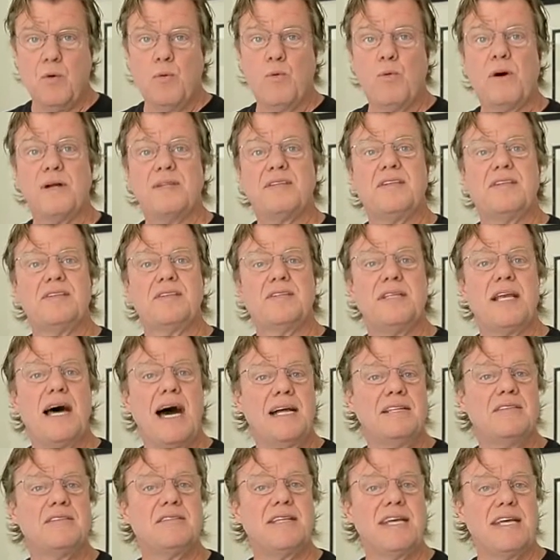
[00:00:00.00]
What does
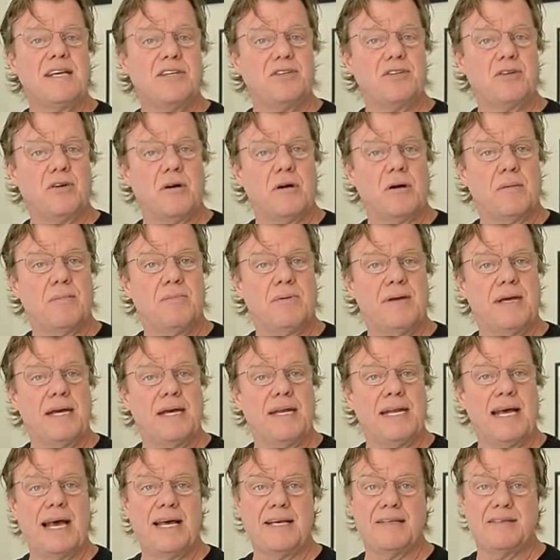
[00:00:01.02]
not stay sharp
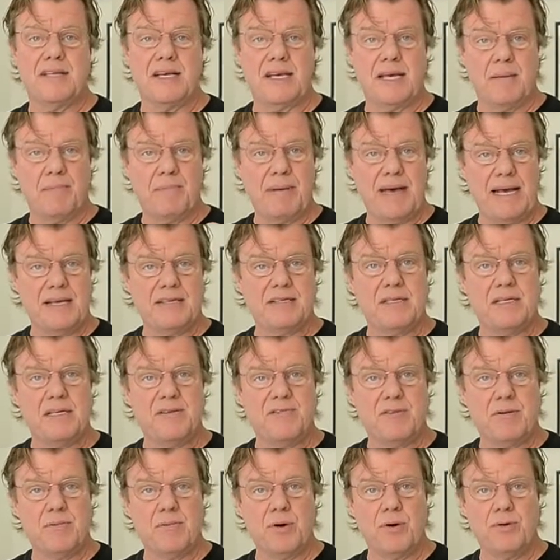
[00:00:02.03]
and has the capacity
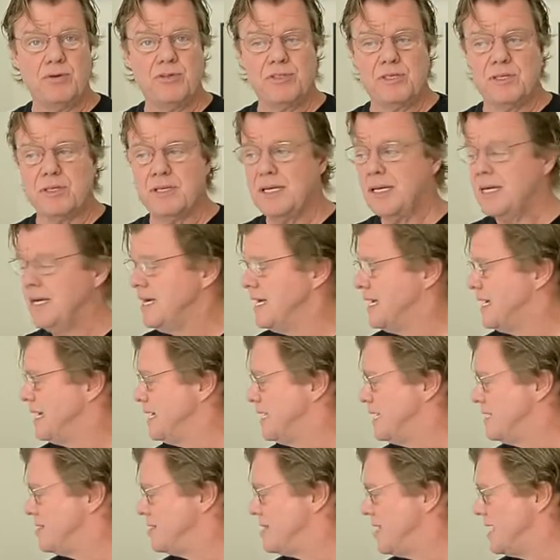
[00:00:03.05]
for motion
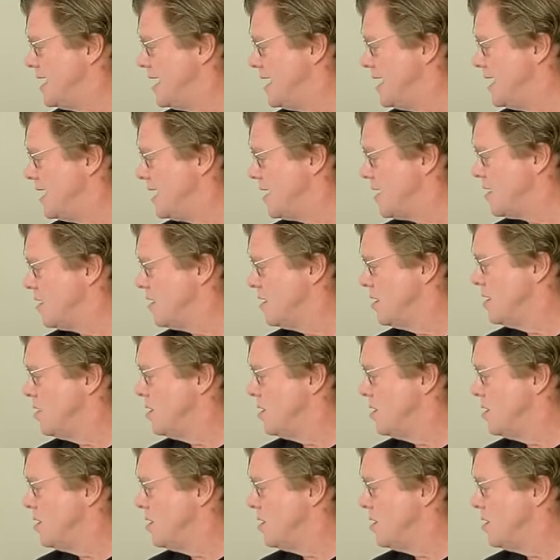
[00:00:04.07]
is the hair,